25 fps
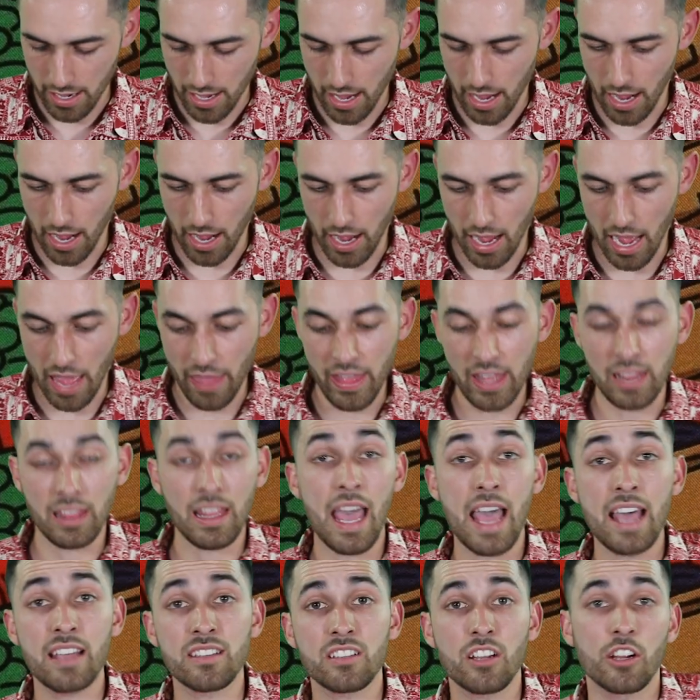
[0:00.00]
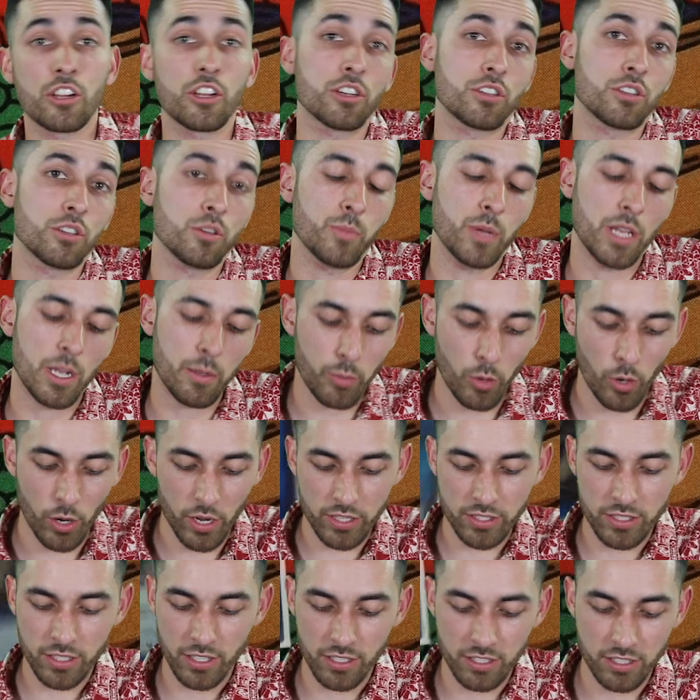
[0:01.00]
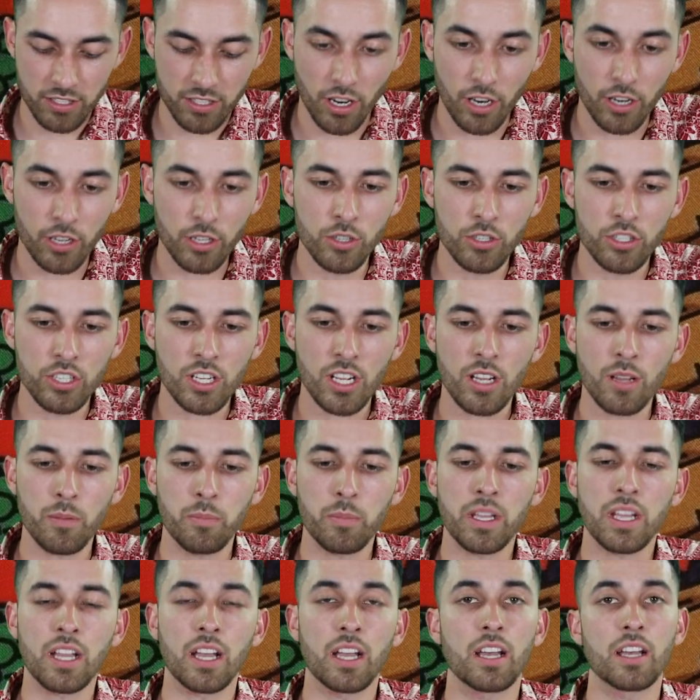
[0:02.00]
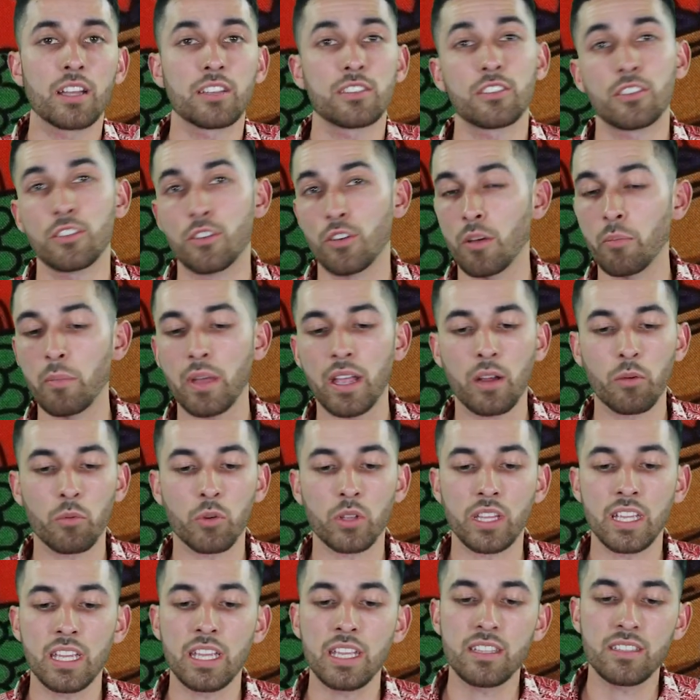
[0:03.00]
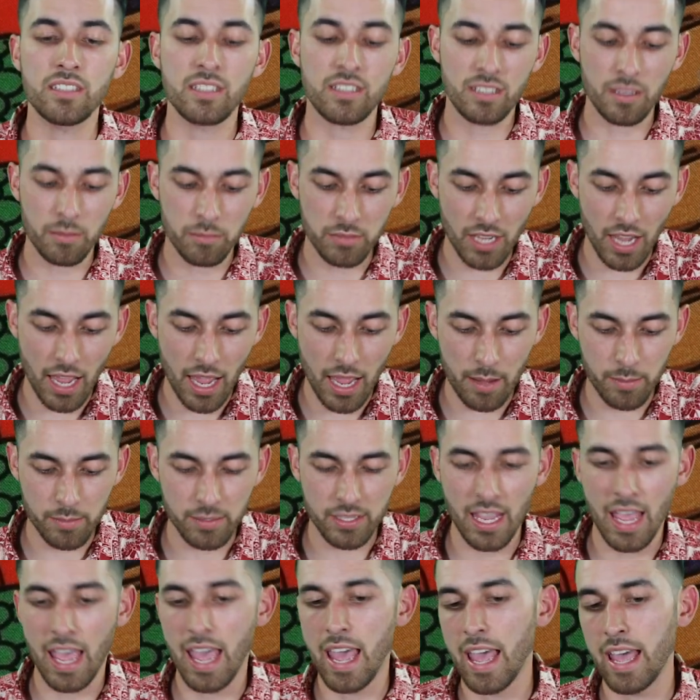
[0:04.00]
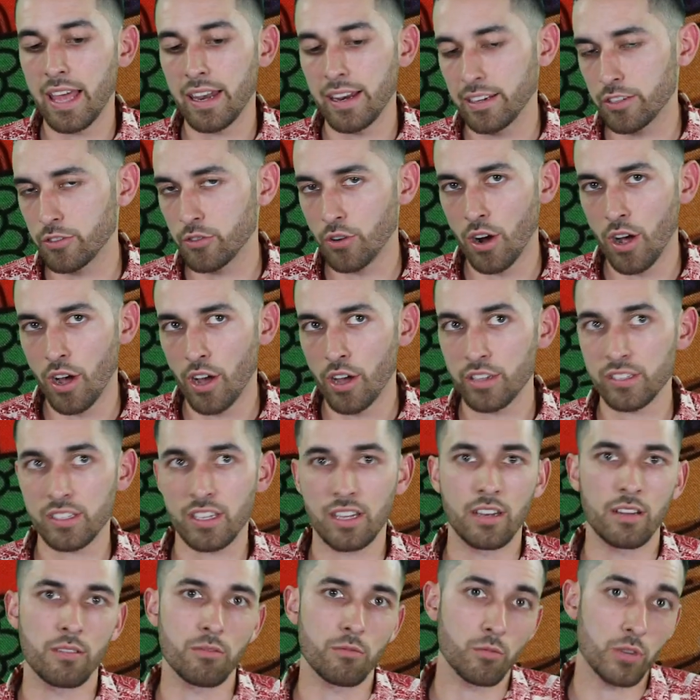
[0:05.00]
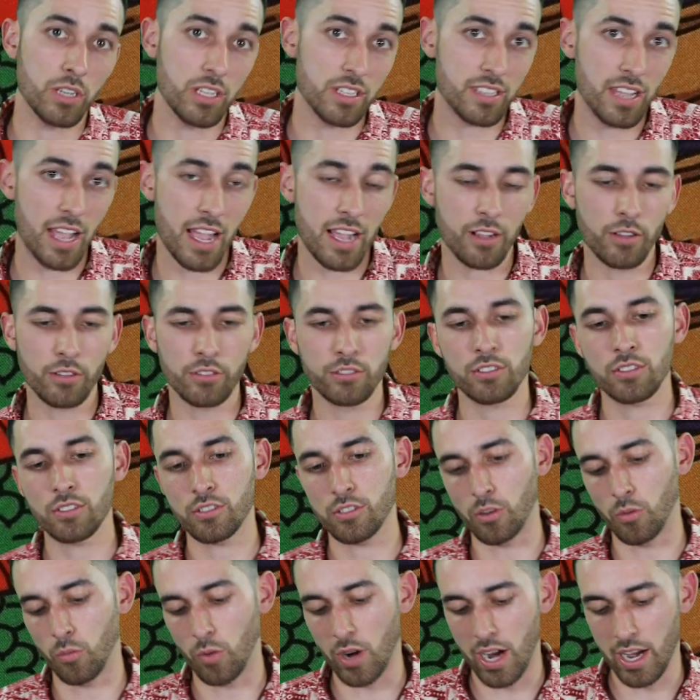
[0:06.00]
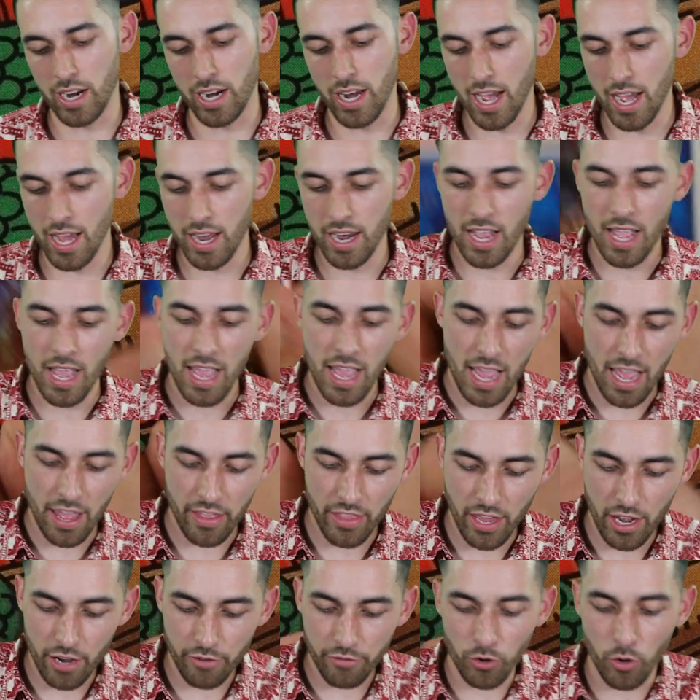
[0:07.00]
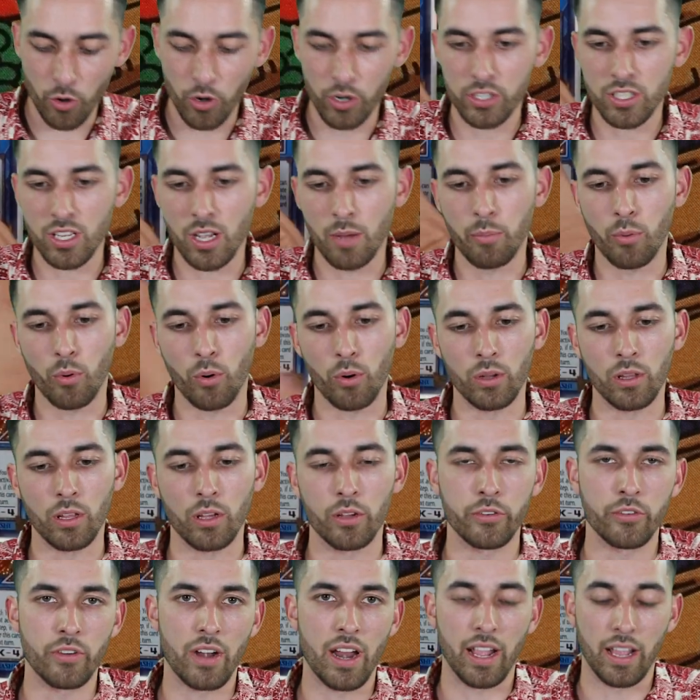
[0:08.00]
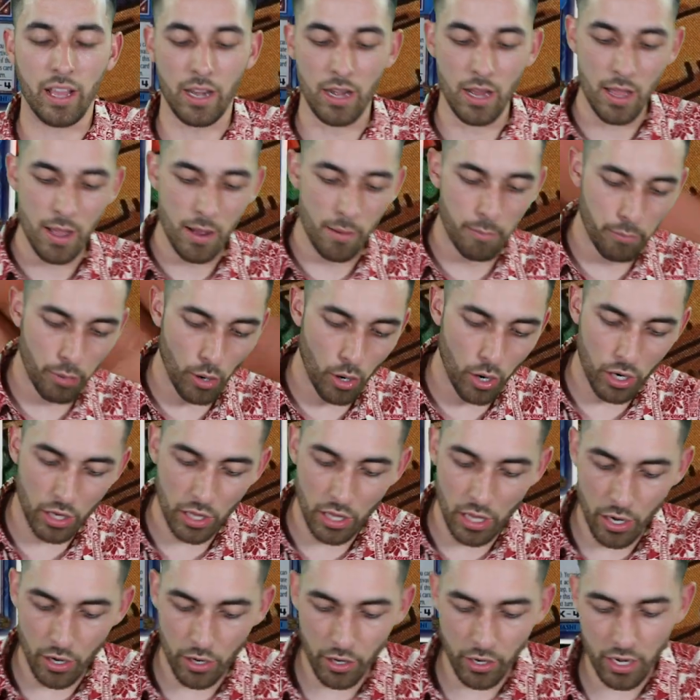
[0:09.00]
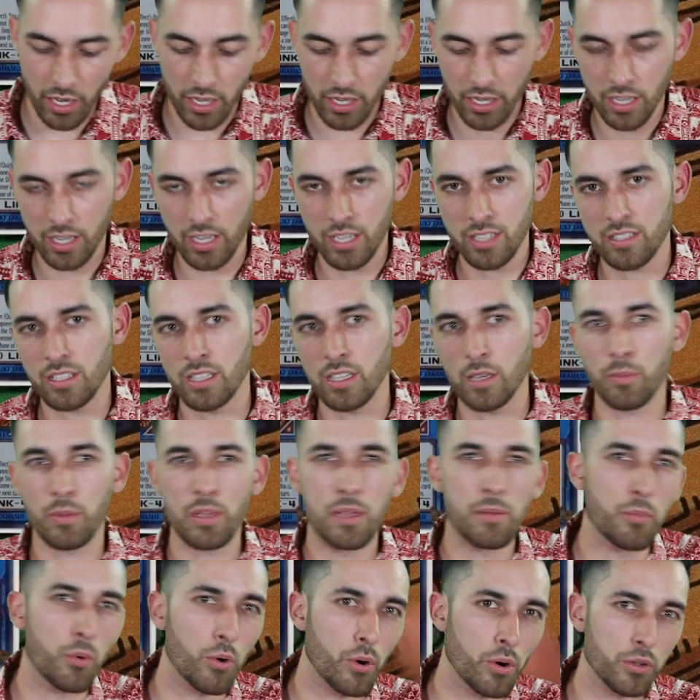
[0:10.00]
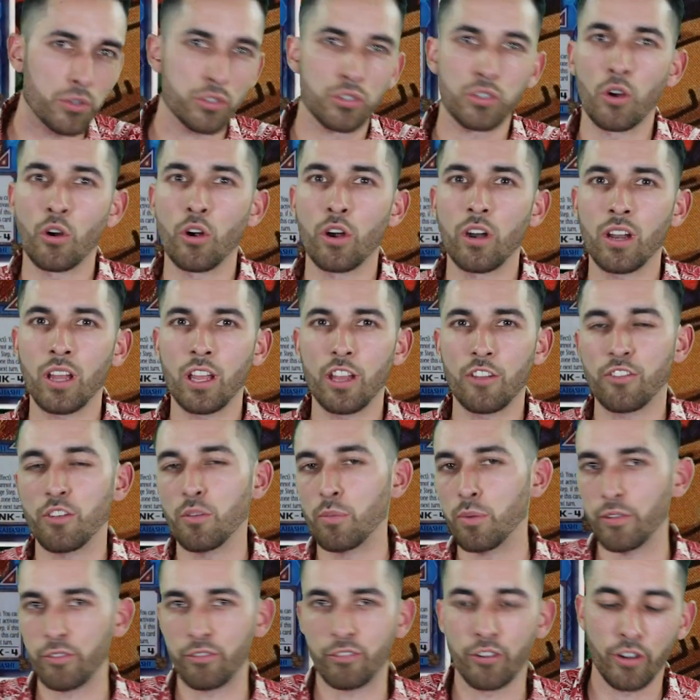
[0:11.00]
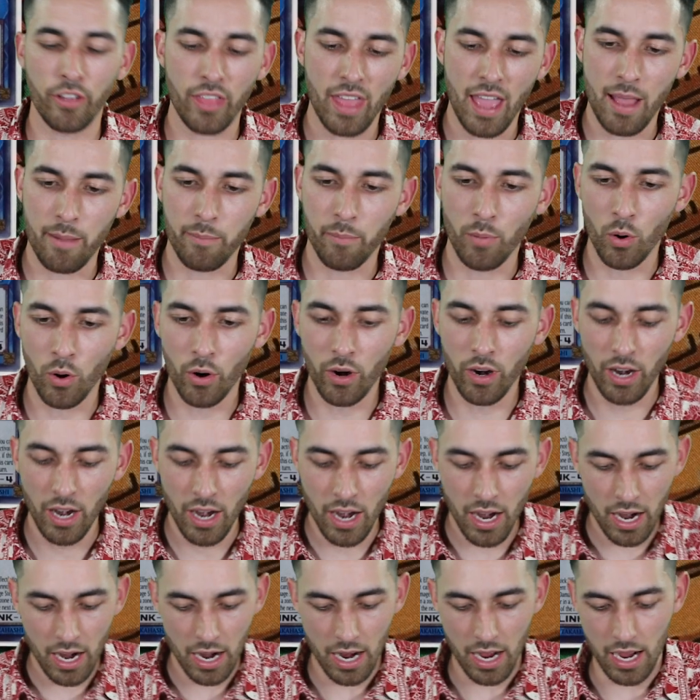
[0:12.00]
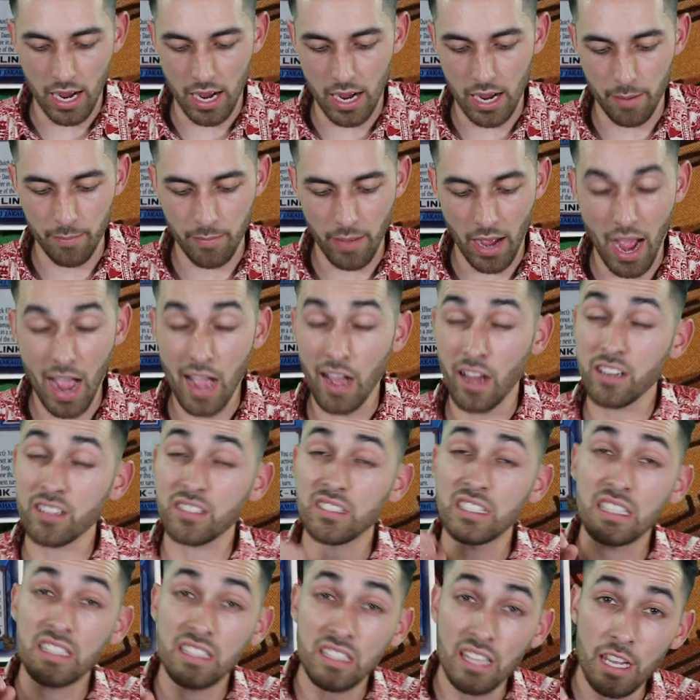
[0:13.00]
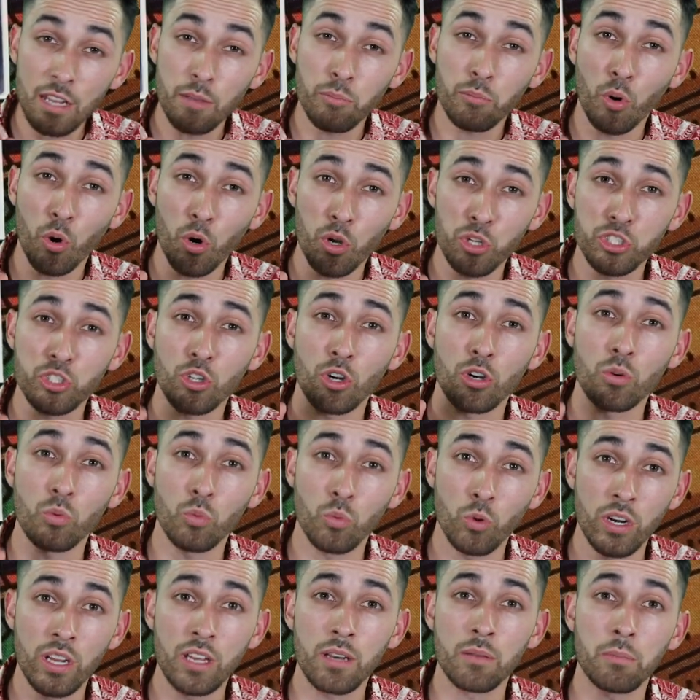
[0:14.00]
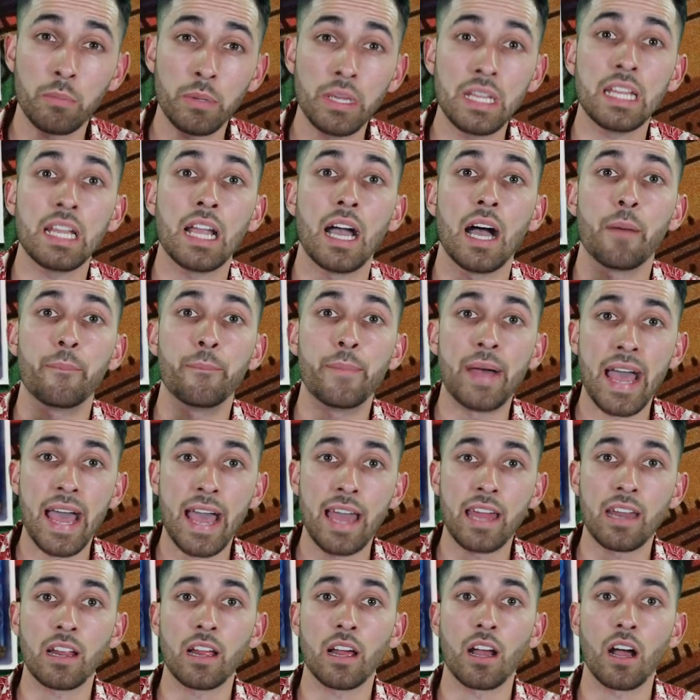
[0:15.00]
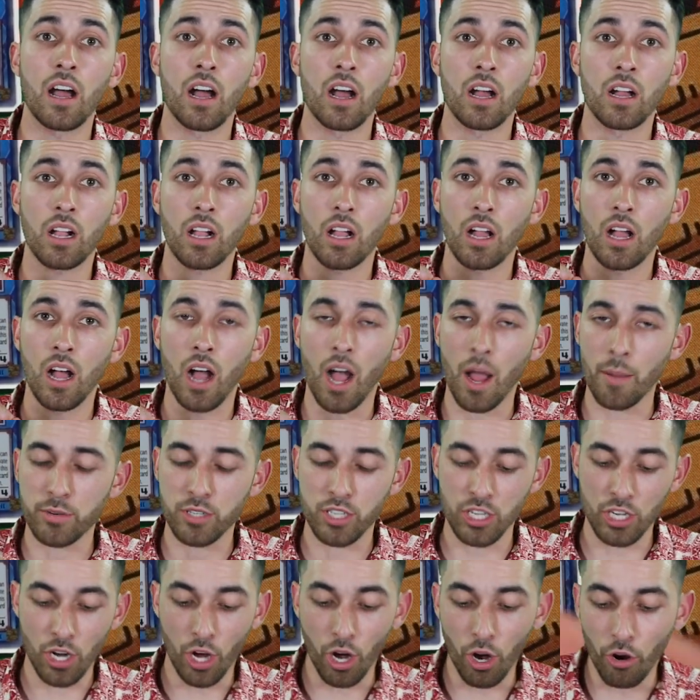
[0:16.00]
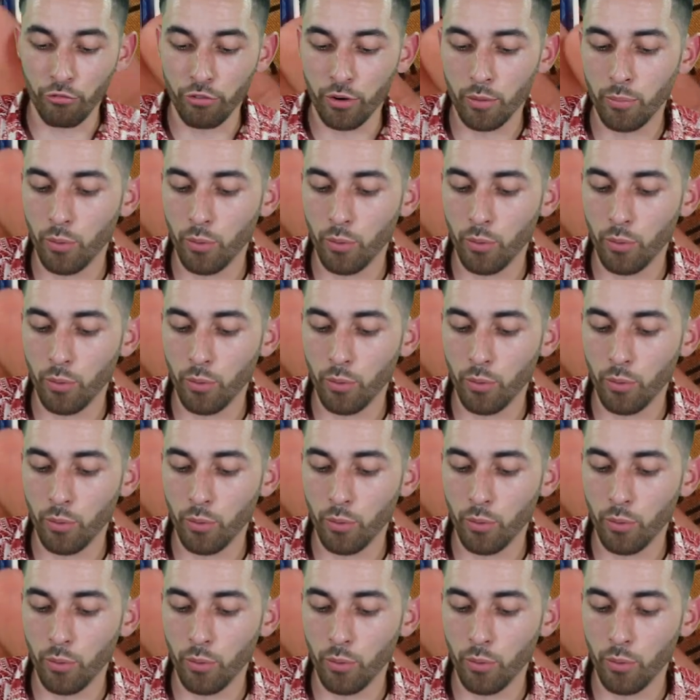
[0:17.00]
And then last are your 2 big boys, Saryuja, because you can make it really easy sometimes, and it draws and it recycles, so why not? And then of course a Borreload Dragon. Borreload could easily be Boral Sword if you prefer that more. I honestly think Boral Sword wouldn't be a bad option over